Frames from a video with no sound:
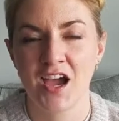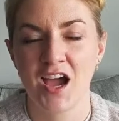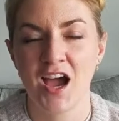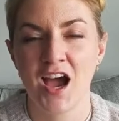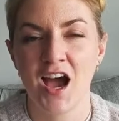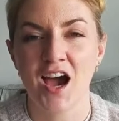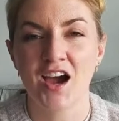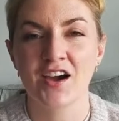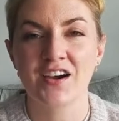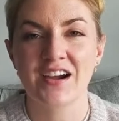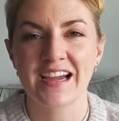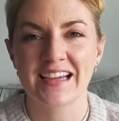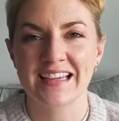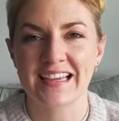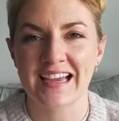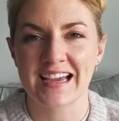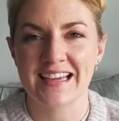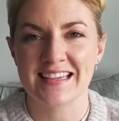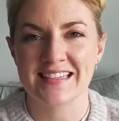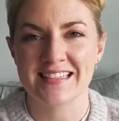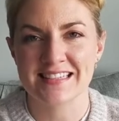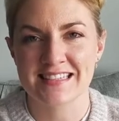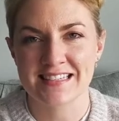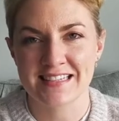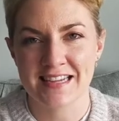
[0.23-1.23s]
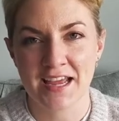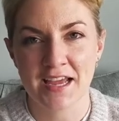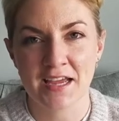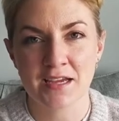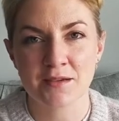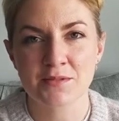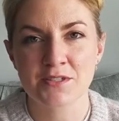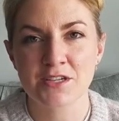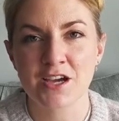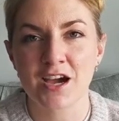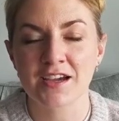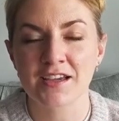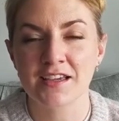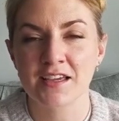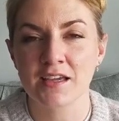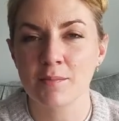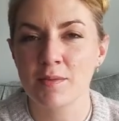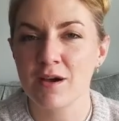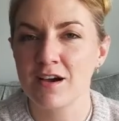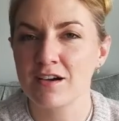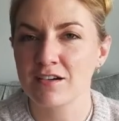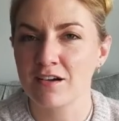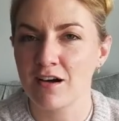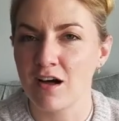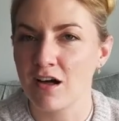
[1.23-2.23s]
All right, guys, today I'm talking
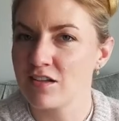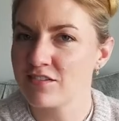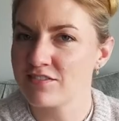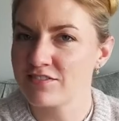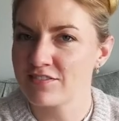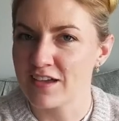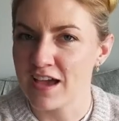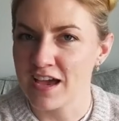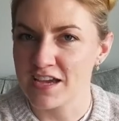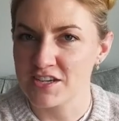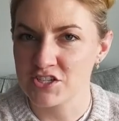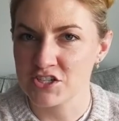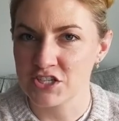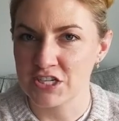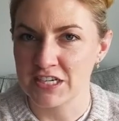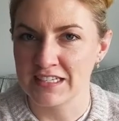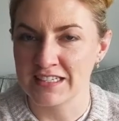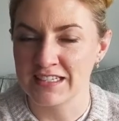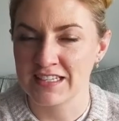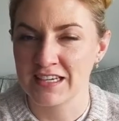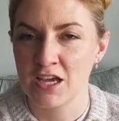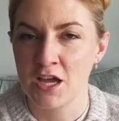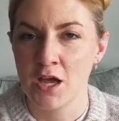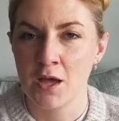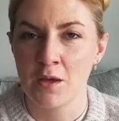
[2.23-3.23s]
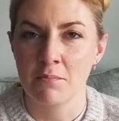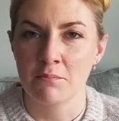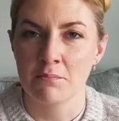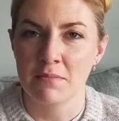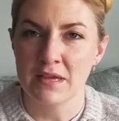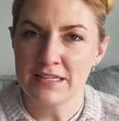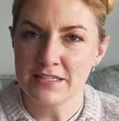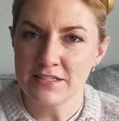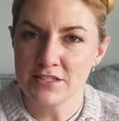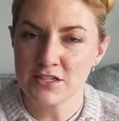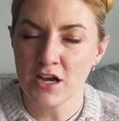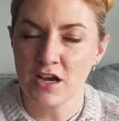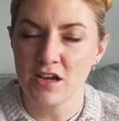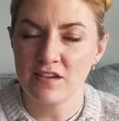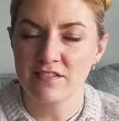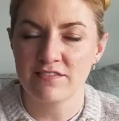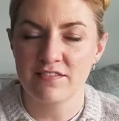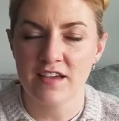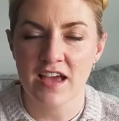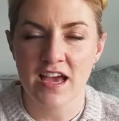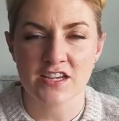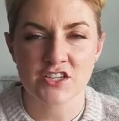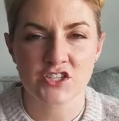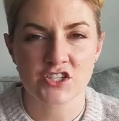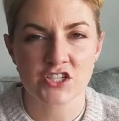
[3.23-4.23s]
about golf fashion, men's golf
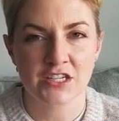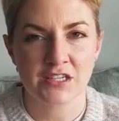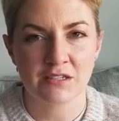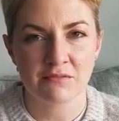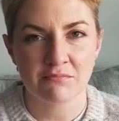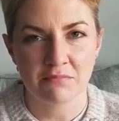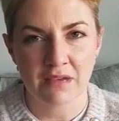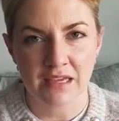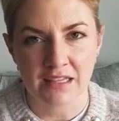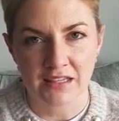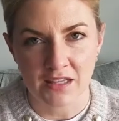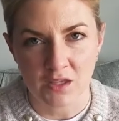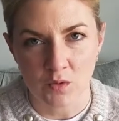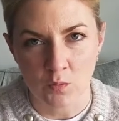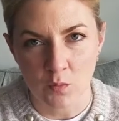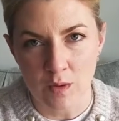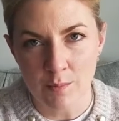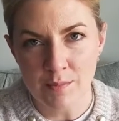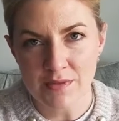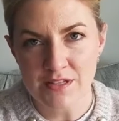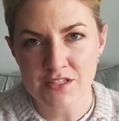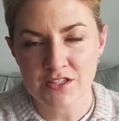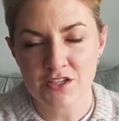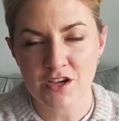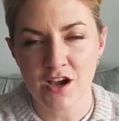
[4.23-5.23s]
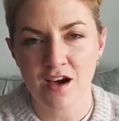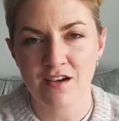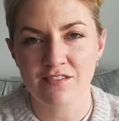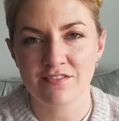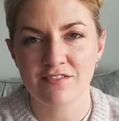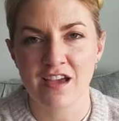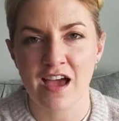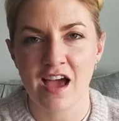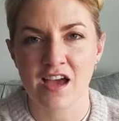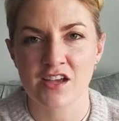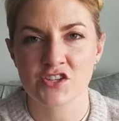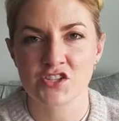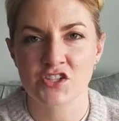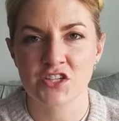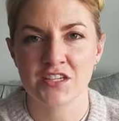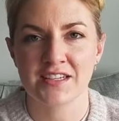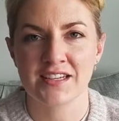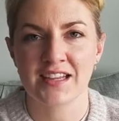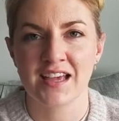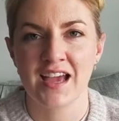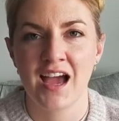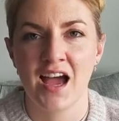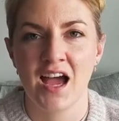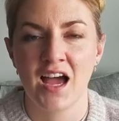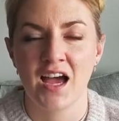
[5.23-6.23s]
fashion, mainly women's golf fashion.
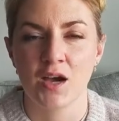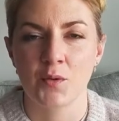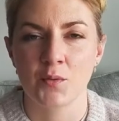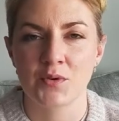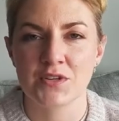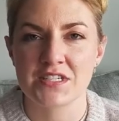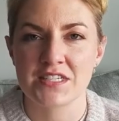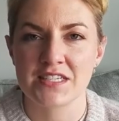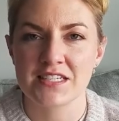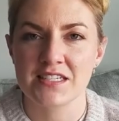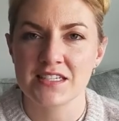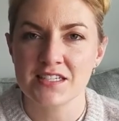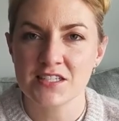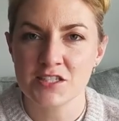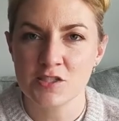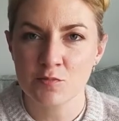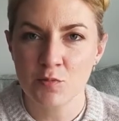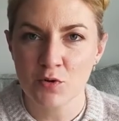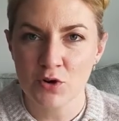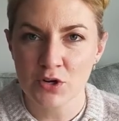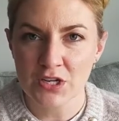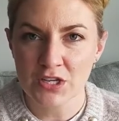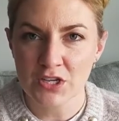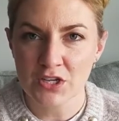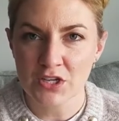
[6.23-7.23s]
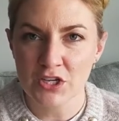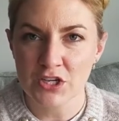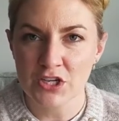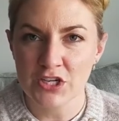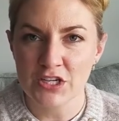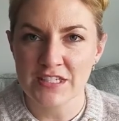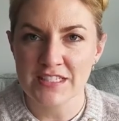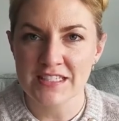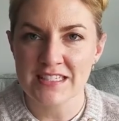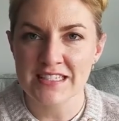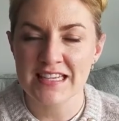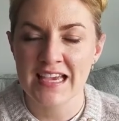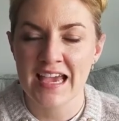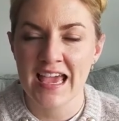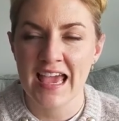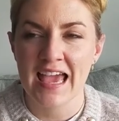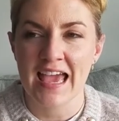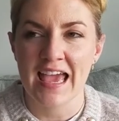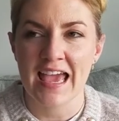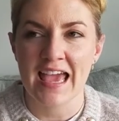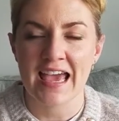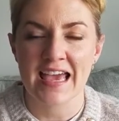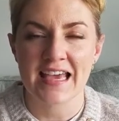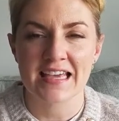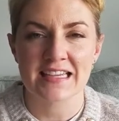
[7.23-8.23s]
I went to Dick's Sporting Goods
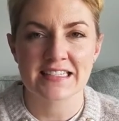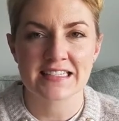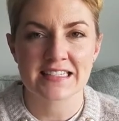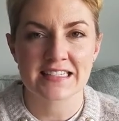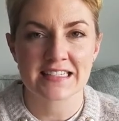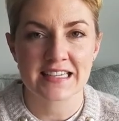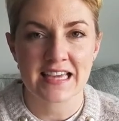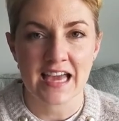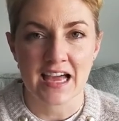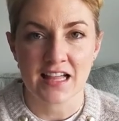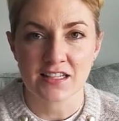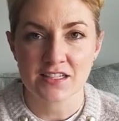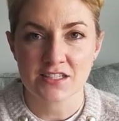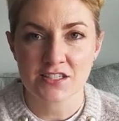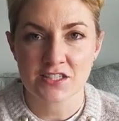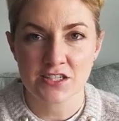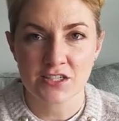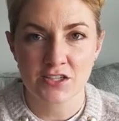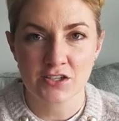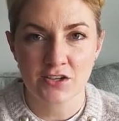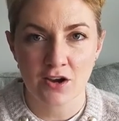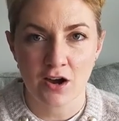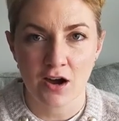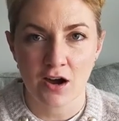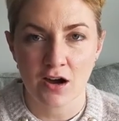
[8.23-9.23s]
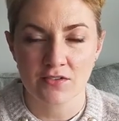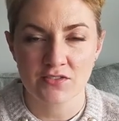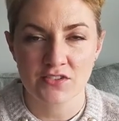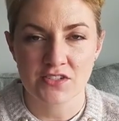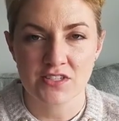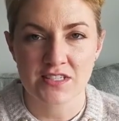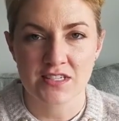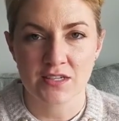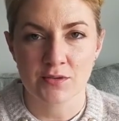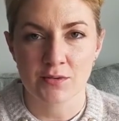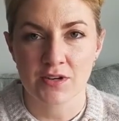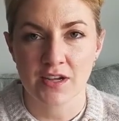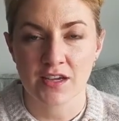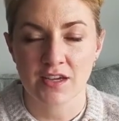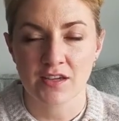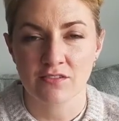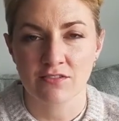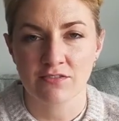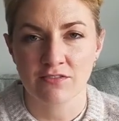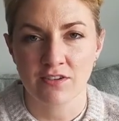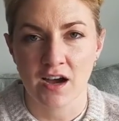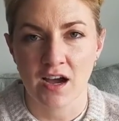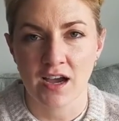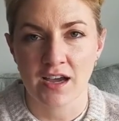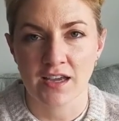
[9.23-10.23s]
and Galaxy Golf to see what I could
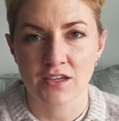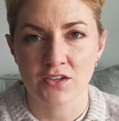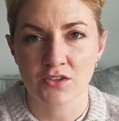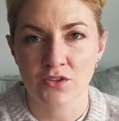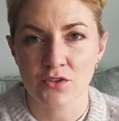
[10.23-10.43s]
find.